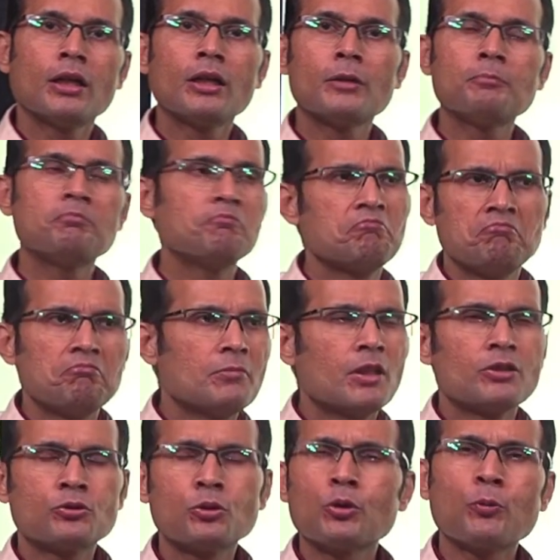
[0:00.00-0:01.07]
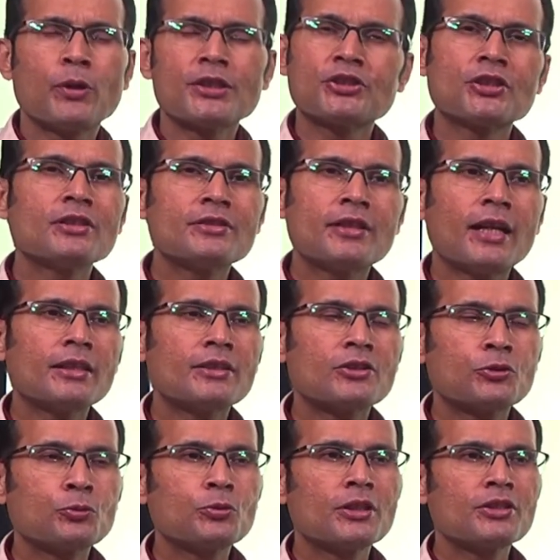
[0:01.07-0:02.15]
Uh, so questions that
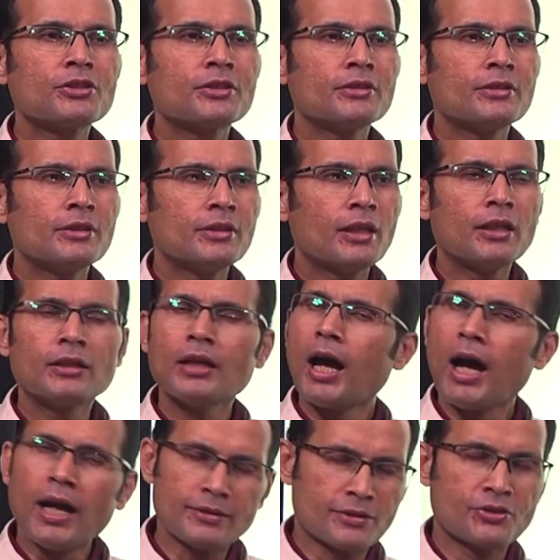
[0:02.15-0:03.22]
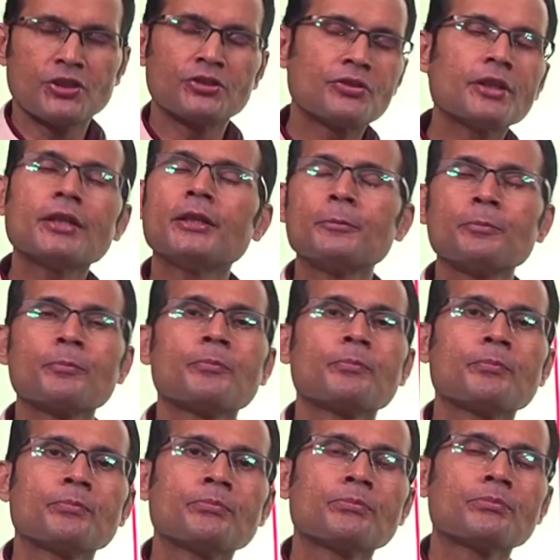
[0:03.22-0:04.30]
students uh, ask generally.
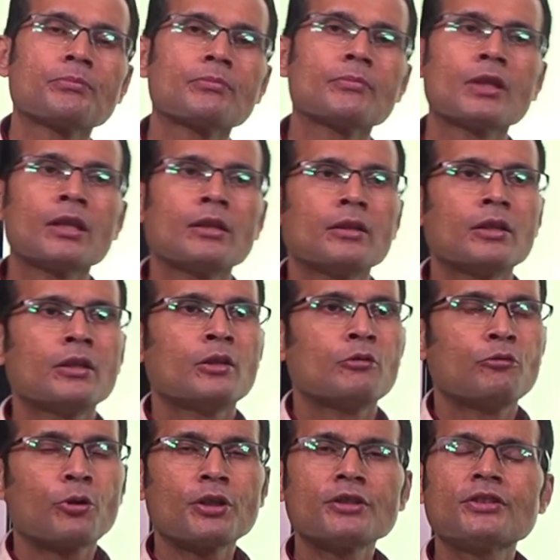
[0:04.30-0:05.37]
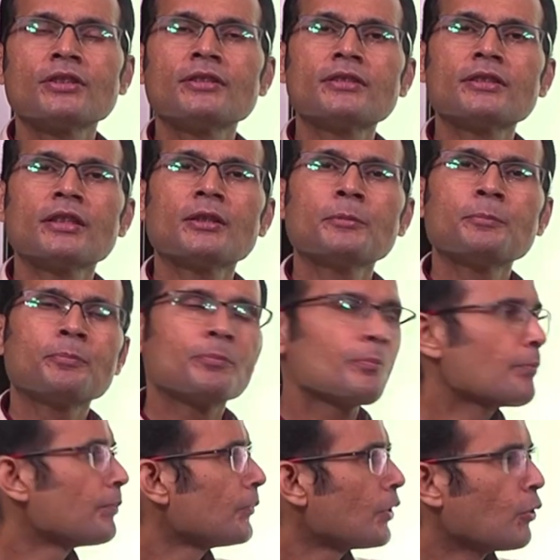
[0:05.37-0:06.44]
For instance, uh,
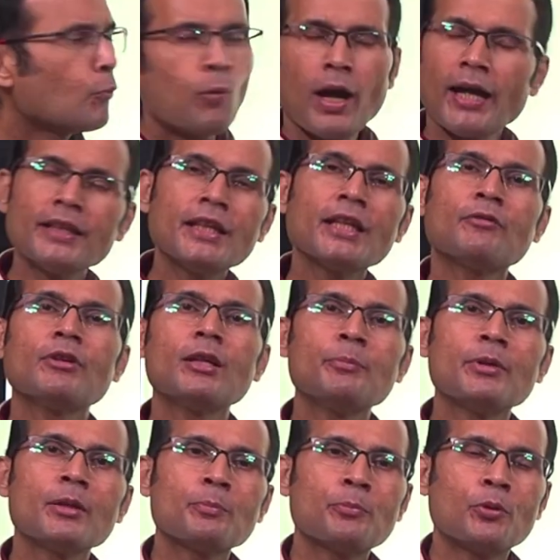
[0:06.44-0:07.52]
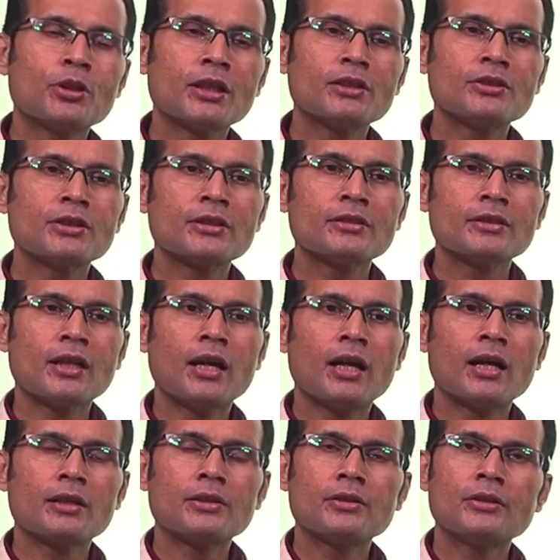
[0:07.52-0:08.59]
why the equilibrium potentials
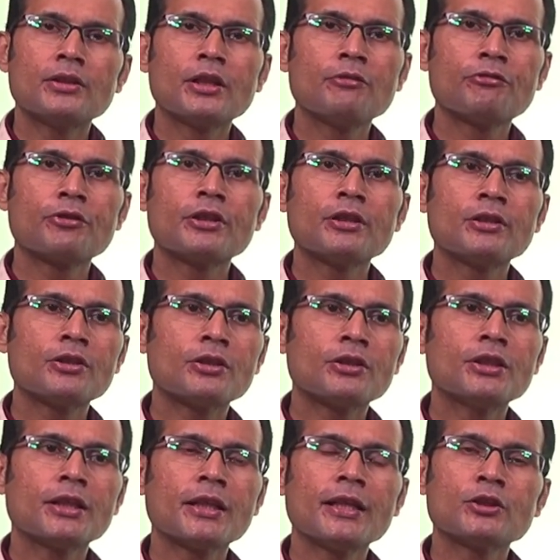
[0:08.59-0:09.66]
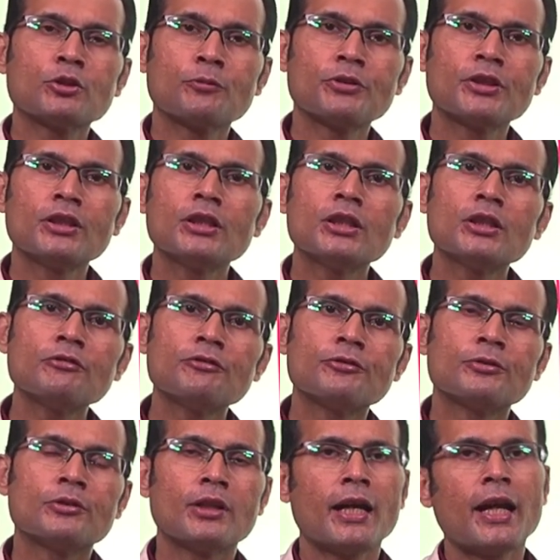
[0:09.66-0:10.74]
are different in the case of a nerve
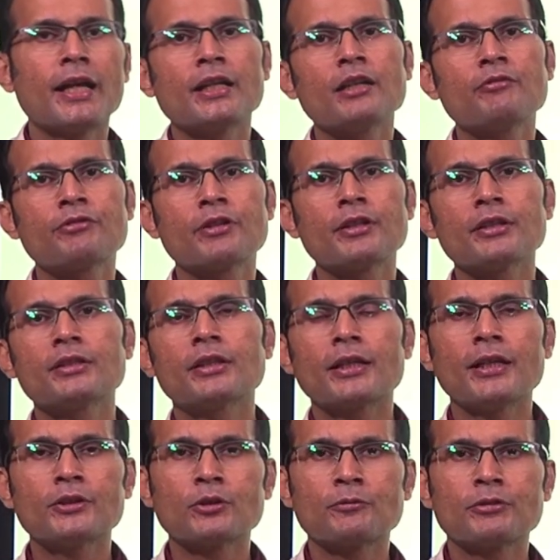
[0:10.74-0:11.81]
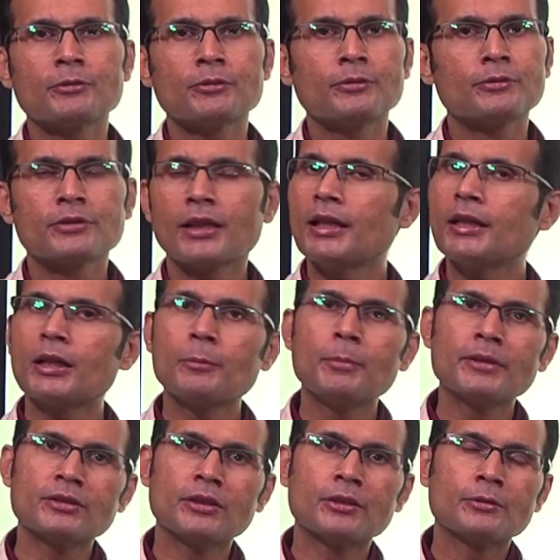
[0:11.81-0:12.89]
and different in the case of a skeletal
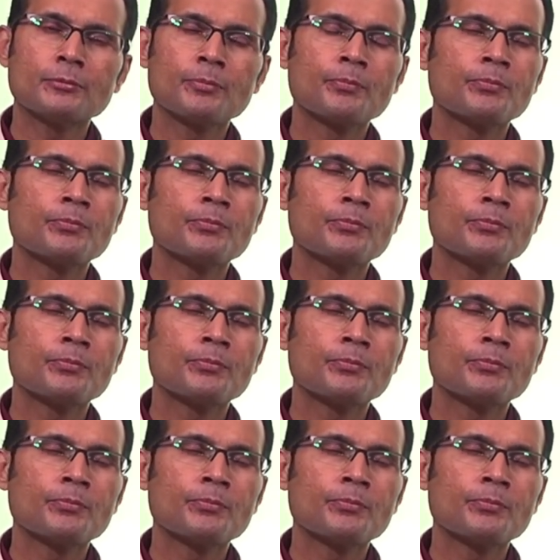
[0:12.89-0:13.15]
muscle